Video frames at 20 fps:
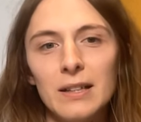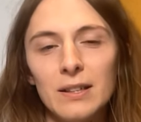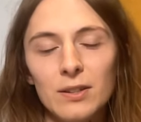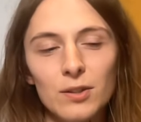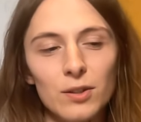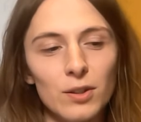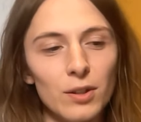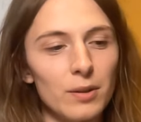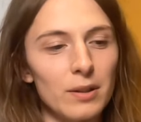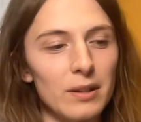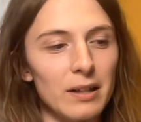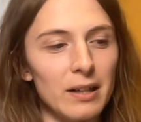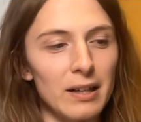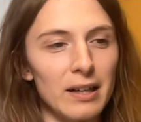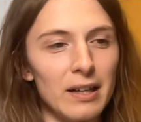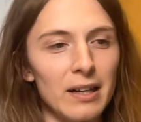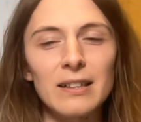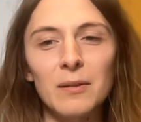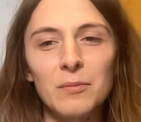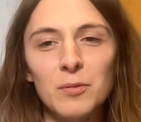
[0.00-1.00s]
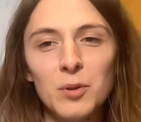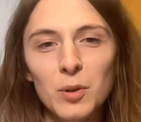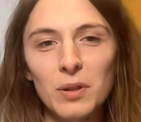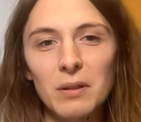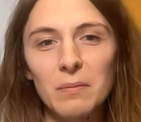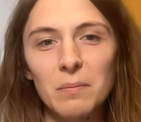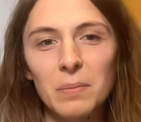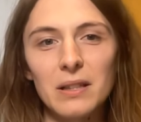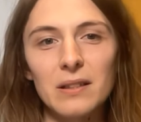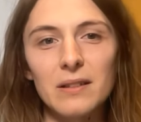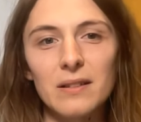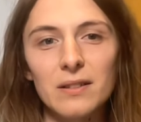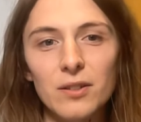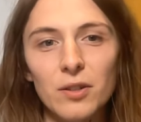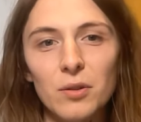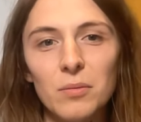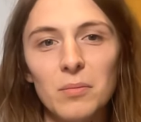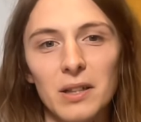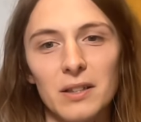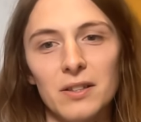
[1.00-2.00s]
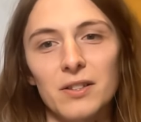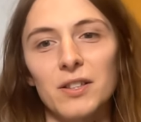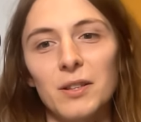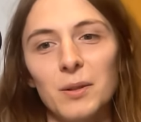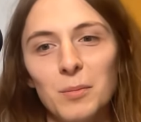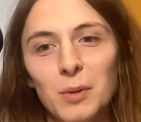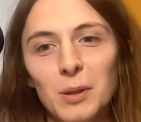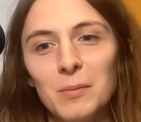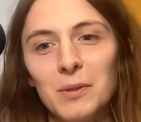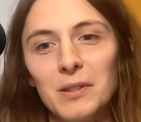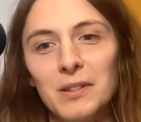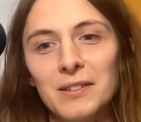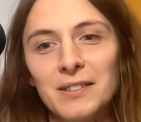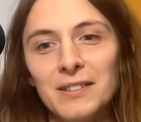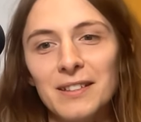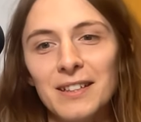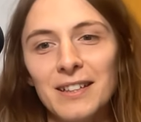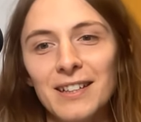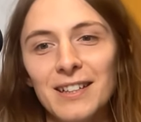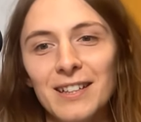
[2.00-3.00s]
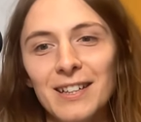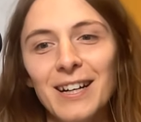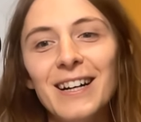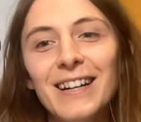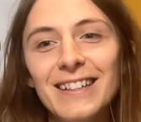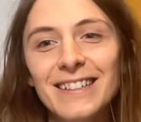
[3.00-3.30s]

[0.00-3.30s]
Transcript: So I'm doing a bit too much at the moment. Uh,